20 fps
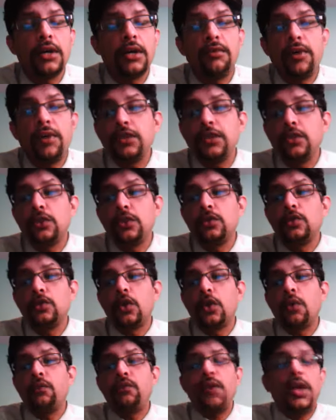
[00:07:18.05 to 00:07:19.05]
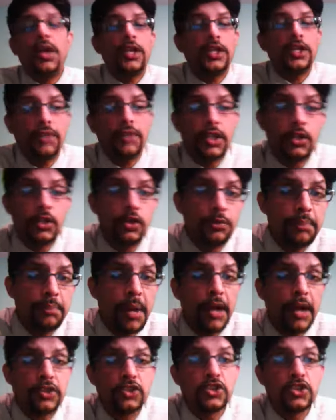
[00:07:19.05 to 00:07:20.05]
went into a very, very good
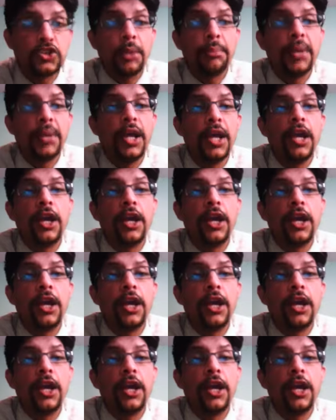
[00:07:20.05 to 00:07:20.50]
partnership.